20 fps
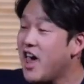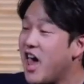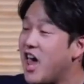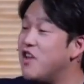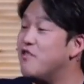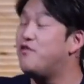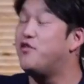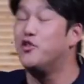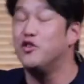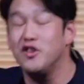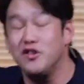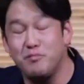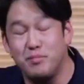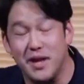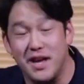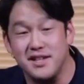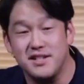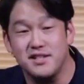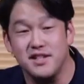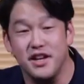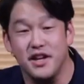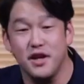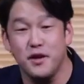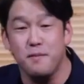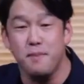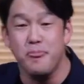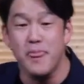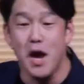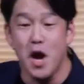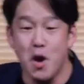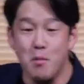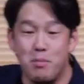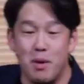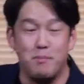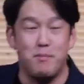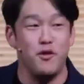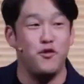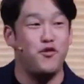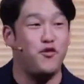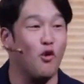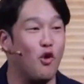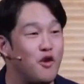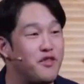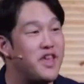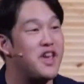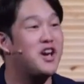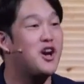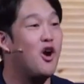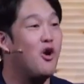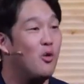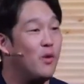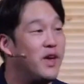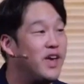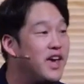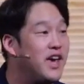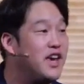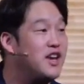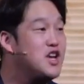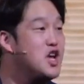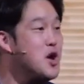and full of blessing. But before they go in,